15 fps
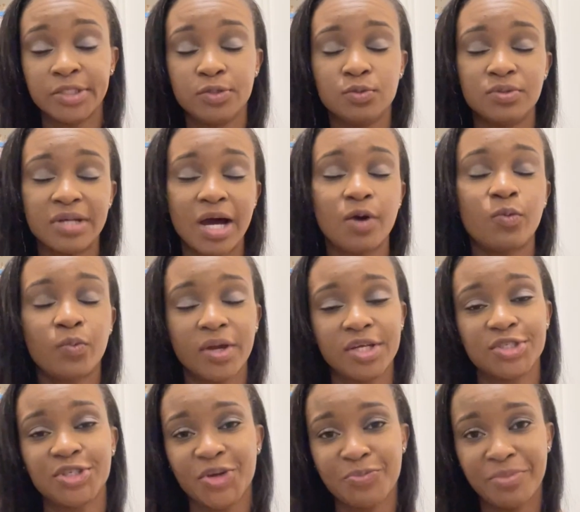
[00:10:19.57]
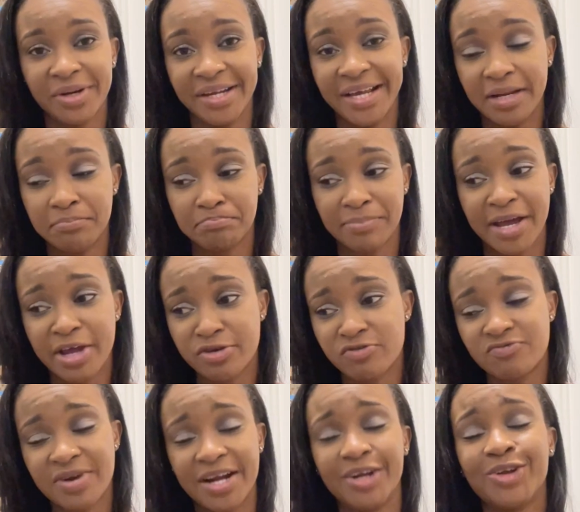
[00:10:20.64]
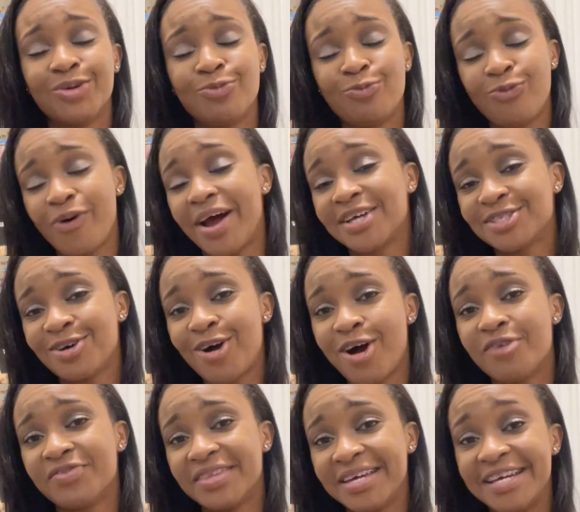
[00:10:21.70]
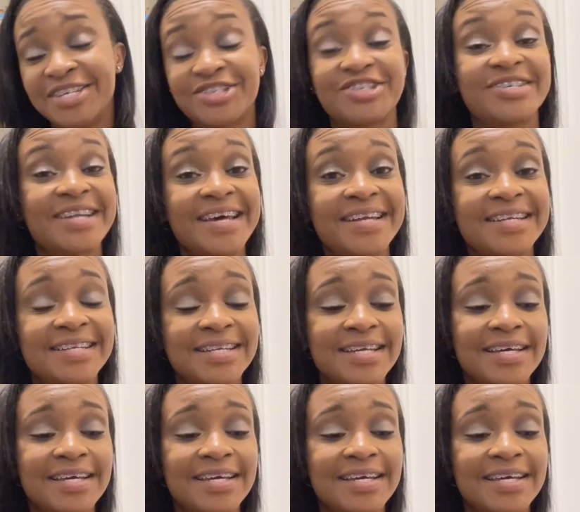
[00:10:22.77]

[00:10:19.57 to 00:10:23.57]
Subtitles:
Do not waste your money and buy a random wax off the internet,